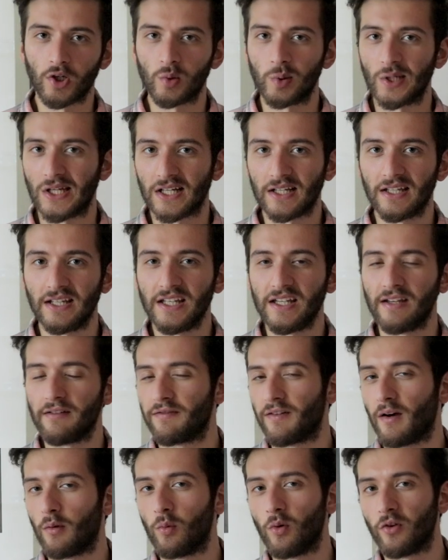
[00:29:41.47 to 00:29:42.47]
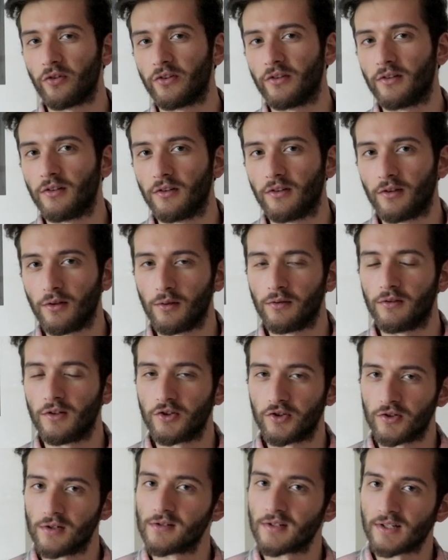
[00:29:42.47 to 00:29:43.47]
quickly if I wasn't doing the
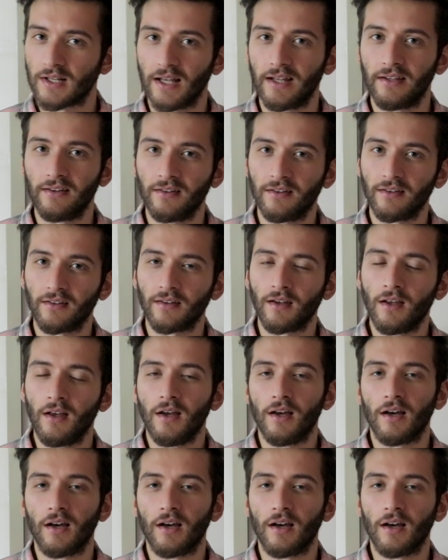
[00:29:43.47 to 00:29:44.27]
juice cleanse